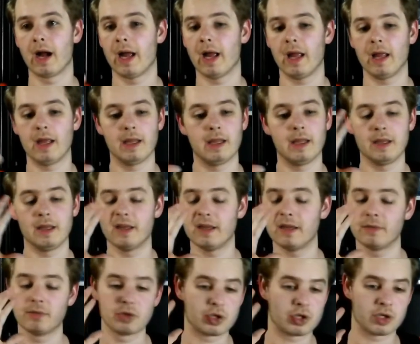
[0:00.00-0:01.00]
It
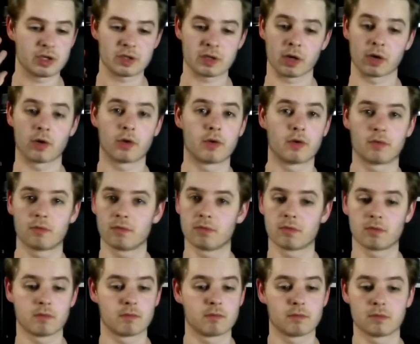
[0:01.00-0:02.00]
was just a
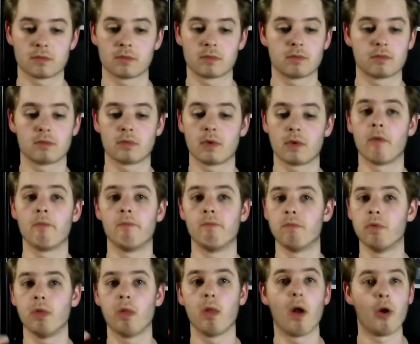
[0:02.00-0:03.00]

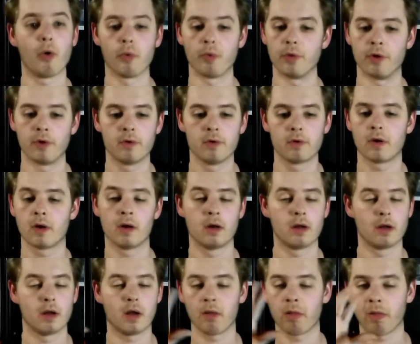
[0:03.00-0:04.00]
load, a
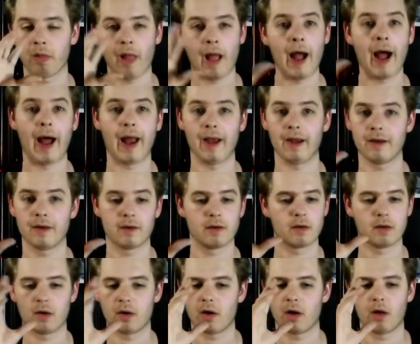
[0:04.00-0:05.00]
lot,
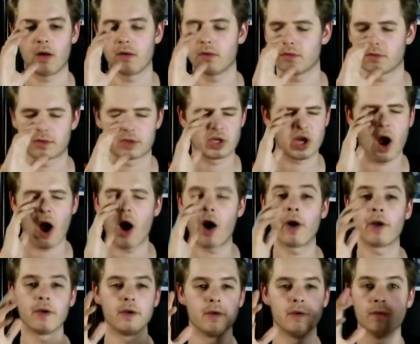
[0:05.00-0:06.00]

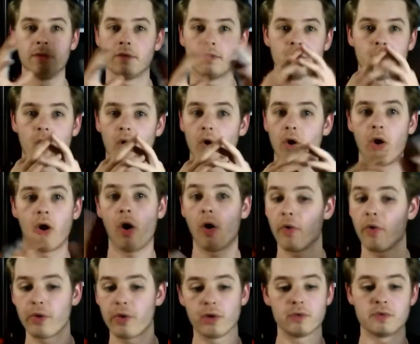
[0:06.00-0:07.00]
ton, all
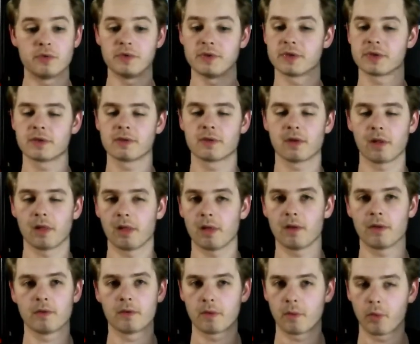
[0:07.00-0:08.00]
those
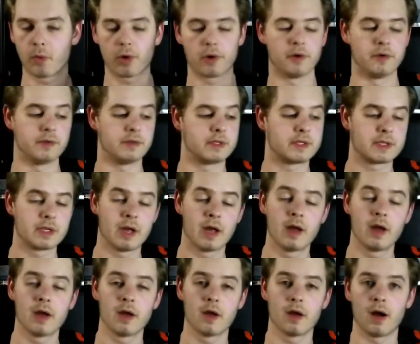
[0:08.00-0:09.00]
words
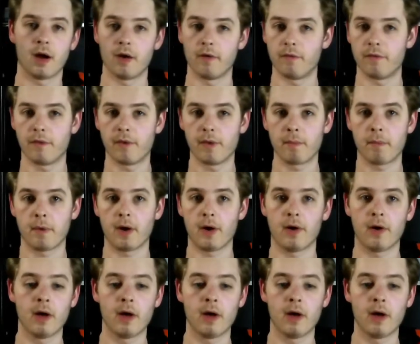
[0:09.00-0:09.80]
of football.